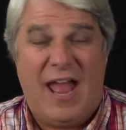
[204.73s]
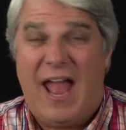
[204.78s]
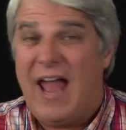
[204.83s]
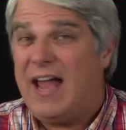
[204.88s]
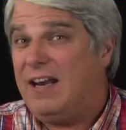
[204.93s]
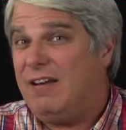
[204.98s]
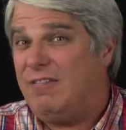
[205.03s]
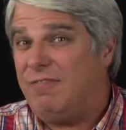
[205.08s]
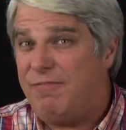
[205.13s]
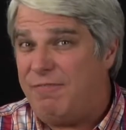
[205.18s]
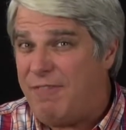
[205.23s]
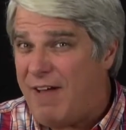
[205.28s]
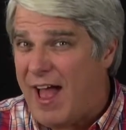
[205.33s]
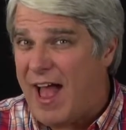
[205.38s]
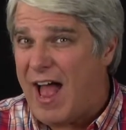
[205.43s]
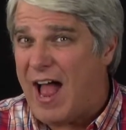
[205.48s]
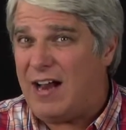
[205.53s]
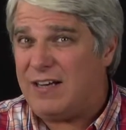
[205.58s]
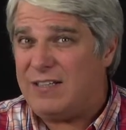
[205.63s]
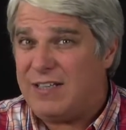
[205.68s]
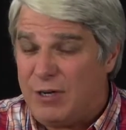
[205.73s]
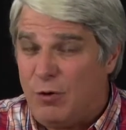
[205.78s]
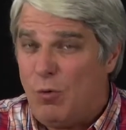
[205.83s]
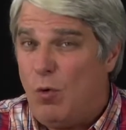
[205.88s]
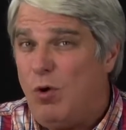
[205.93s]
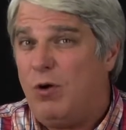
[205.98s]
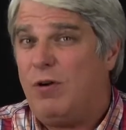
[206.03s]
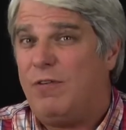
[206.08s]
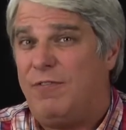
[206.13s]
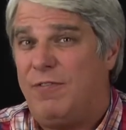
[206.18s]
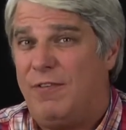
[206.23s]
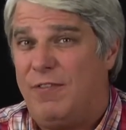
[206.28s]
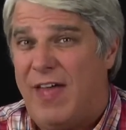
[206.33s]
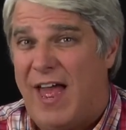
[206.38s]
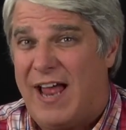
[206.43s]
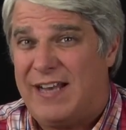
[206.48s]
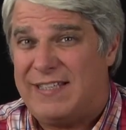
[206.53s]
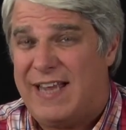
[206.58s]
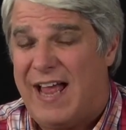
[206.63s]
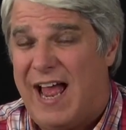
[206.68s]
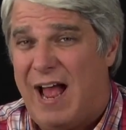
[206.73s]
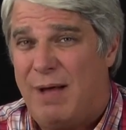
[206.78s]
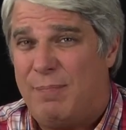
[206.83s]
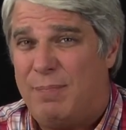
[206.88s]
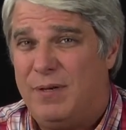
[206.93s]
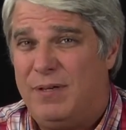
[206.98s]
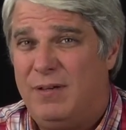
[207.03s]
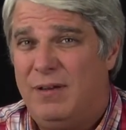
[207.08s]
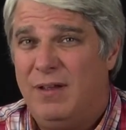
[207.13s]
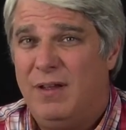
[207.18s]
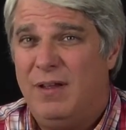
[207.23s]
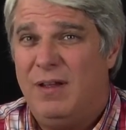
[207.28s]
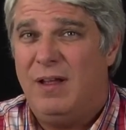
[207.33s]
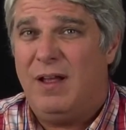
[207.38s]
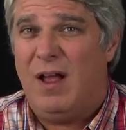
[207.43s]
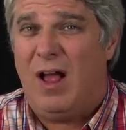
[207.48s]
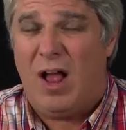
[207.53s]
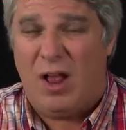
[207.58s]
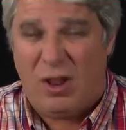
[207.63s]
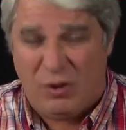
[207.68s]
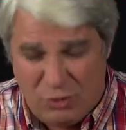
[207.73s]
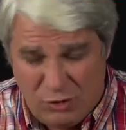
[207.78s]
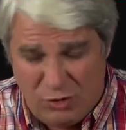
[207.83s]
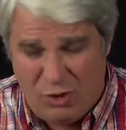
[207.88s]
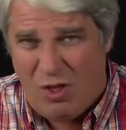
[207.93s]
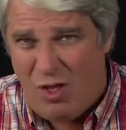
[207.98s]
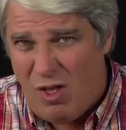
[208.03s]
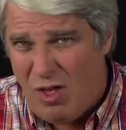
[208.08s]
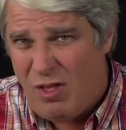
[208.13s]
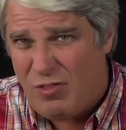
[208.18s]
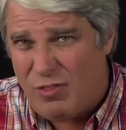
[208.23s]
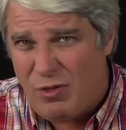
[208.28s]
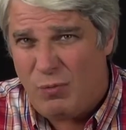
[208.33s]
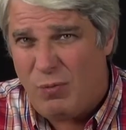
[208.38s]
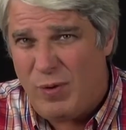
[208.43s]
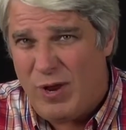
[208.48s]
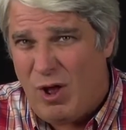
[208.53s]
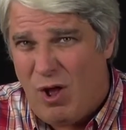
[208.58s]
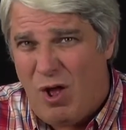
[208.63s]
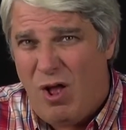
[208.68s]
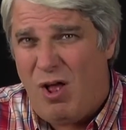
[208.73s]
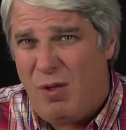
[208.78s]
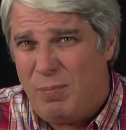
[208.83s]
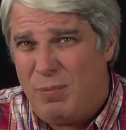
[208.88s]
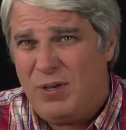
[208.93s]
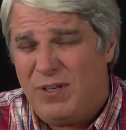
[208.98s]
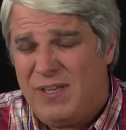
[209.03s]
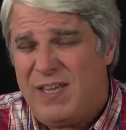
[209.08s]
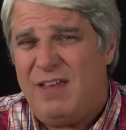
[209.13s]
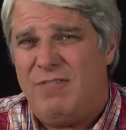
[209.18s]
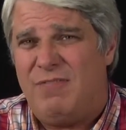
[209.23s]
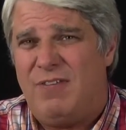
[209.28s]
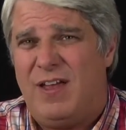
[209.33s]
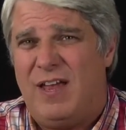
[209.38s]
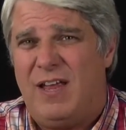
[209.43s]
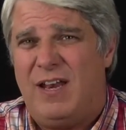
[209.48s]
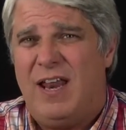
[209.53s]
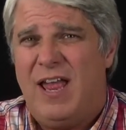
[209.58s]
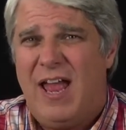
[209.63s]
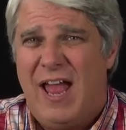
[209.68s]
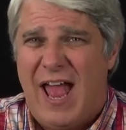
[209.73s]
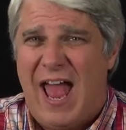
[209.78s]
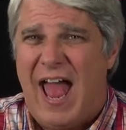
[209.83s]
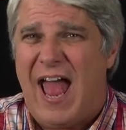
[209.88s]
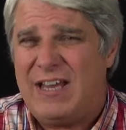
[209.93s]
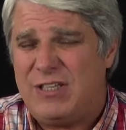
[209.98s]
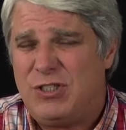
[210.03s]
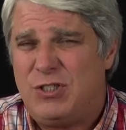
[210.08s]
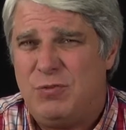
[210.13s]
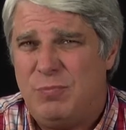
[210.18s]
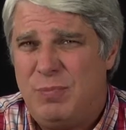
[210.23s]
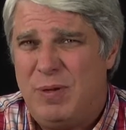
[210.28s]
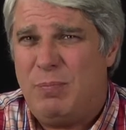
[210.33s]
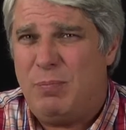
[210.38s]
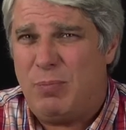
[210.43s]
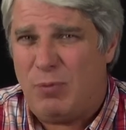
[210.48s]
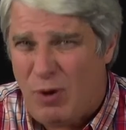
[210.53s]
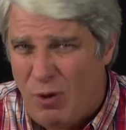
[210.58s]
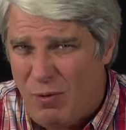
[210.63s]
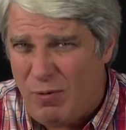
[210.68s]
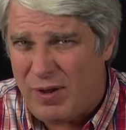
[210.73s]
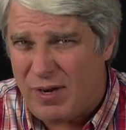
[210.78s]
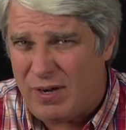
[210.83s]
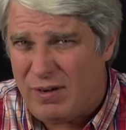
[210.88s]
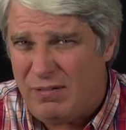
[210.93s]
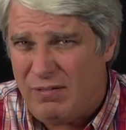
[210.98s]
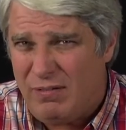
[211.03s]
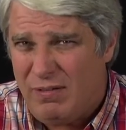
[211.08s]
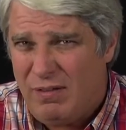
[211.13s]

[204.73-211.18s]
And in fact, in order for that to happen, a law that we all believe in has to be broken.